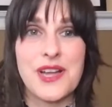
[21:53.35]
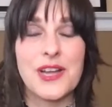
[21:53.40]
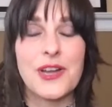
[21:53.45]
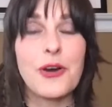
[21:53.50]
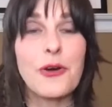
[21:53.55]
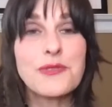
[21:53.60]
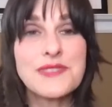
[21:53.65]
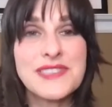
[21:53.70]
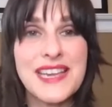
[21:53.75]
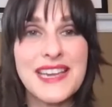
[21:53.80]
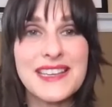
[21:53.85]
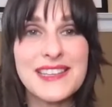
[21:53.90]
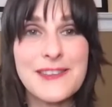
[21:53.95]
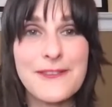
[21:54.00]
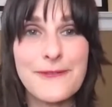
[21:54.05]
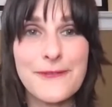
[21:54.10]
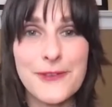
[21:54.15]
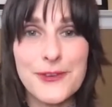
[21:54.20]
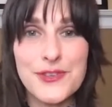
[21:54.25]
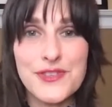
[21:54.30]
Go take the
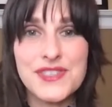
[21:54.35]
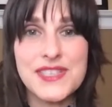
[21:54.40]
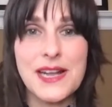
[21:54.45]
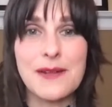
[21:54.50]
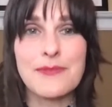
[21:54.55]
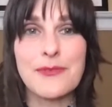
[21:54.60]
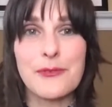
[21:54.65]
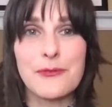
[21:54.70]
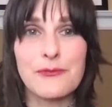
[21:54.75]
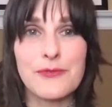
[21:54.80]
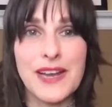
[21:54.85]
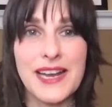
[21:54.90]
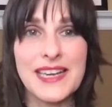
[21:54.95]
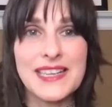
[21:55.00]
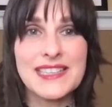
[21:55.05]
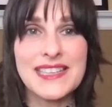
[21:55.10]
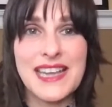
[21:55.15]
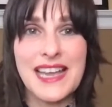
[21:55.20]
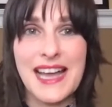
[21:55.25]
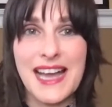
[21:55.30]
first step
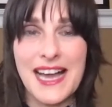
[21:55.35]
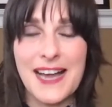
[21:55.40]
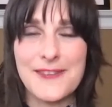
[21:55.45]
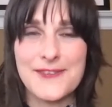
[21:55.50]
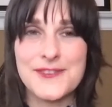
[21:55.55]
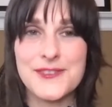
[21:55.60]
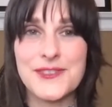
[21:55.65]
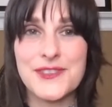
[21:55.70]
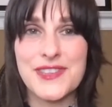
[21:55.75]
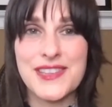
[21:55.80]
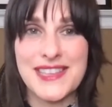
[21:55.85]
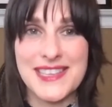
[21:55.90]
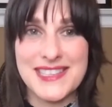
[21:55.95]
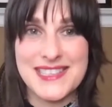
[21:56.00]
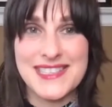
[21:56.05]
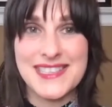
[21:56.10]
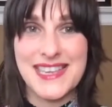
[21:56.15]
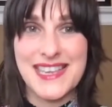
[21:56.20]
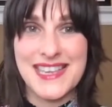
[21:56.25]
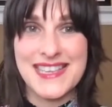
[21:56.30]
right after
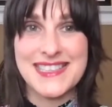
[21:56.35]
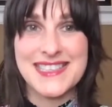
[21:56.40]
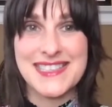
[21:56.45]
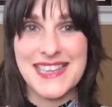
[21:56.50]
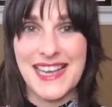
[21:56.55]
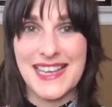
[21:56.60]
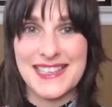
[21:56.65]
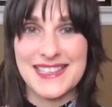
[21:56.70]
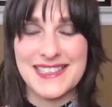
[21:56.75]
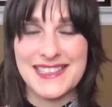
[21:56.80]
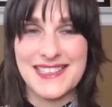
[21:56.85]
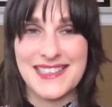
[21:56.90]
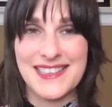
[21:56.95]
this is done.